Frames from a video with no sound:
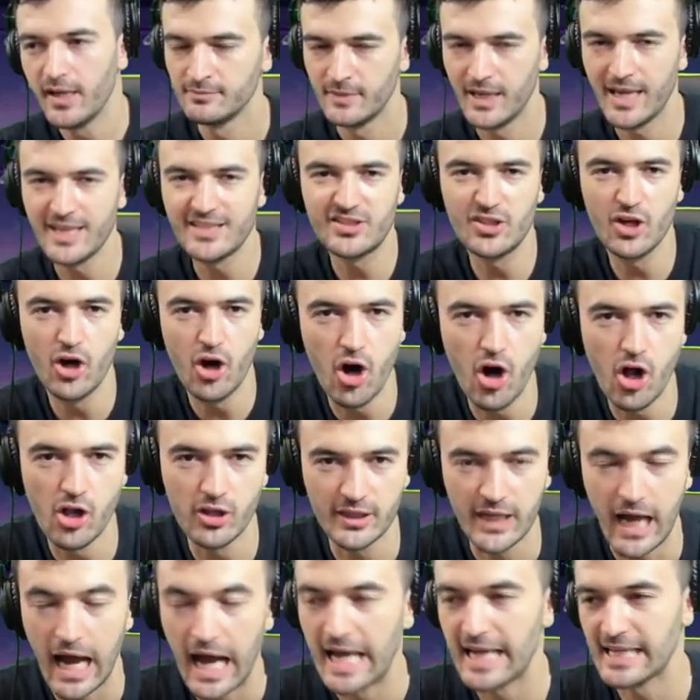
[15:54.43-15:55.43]
It's the
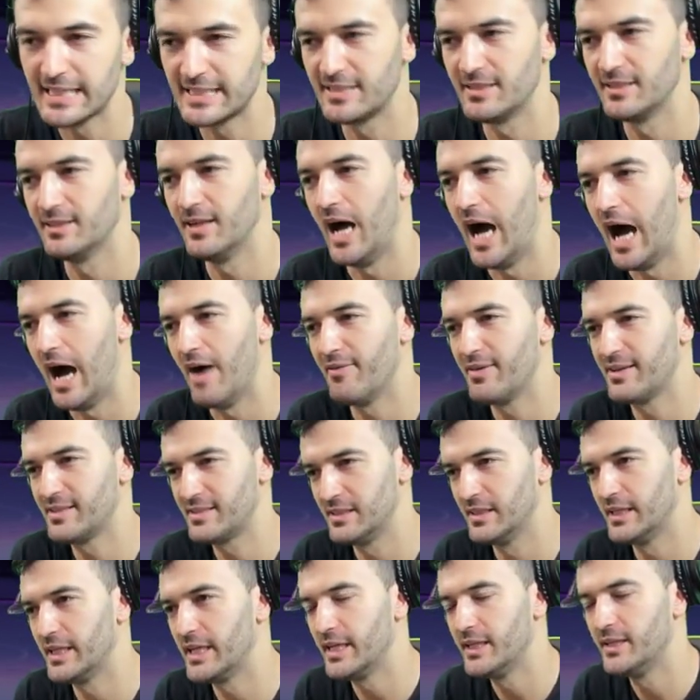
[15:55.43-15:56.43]
Hulk, guys.
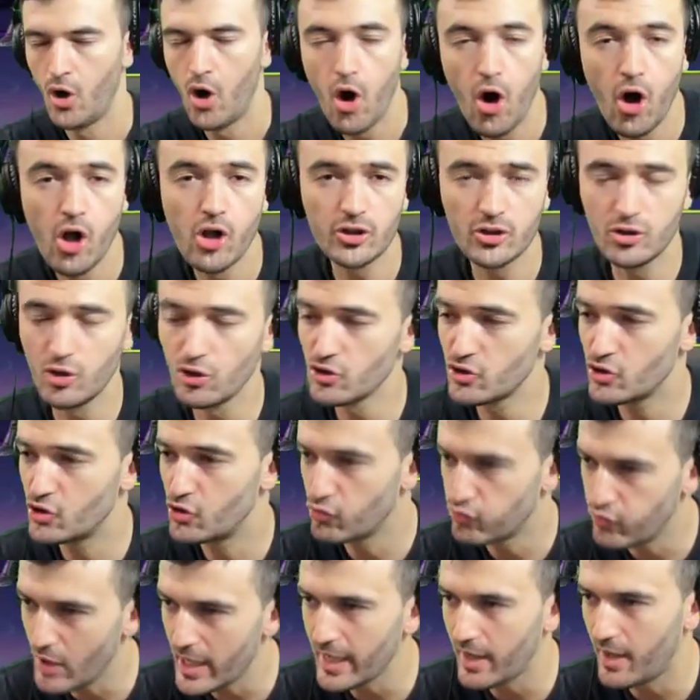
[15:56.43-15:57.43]
Obviously, Hulk goes
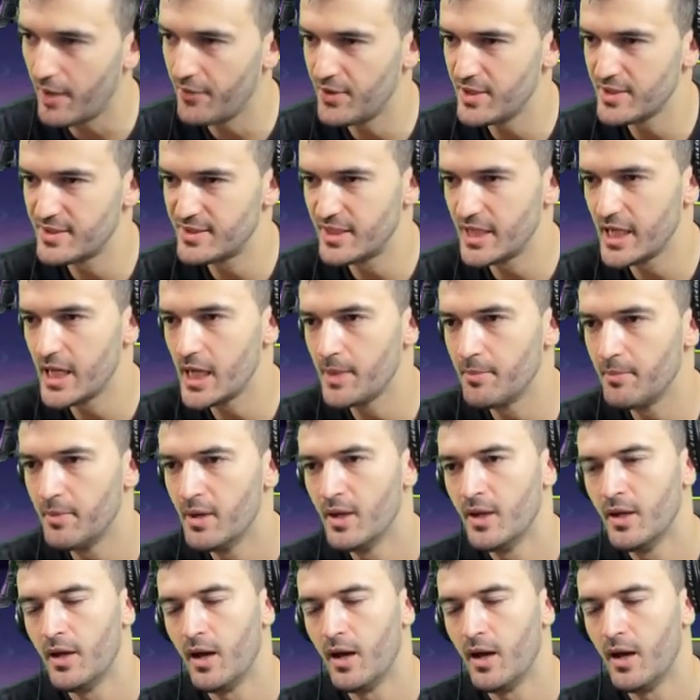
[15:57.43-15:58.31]
great on this team.